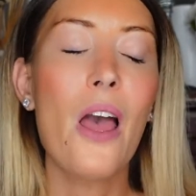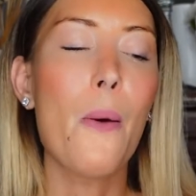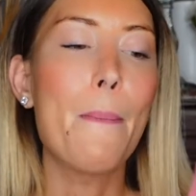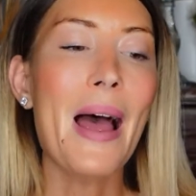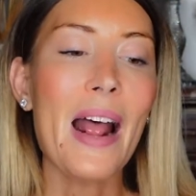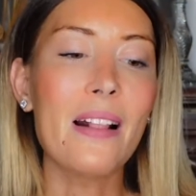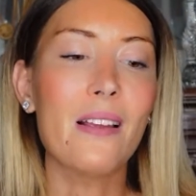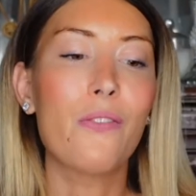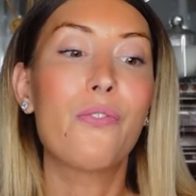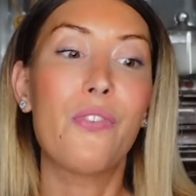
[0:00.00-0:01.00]
a
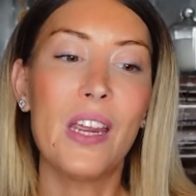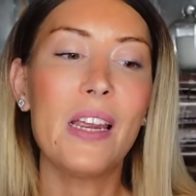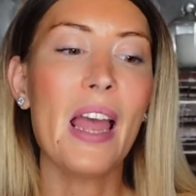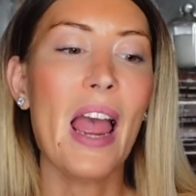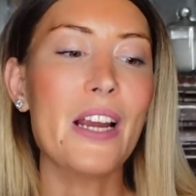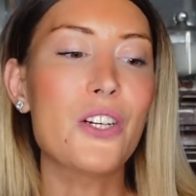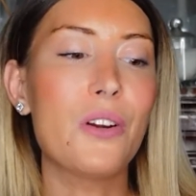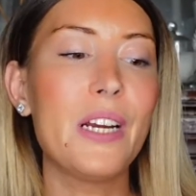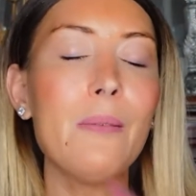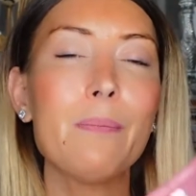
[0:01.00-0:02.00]
bad thing,
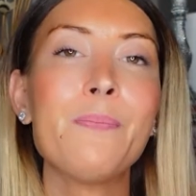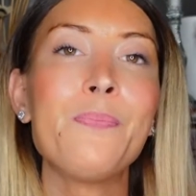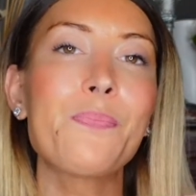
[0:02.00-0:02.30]
actually.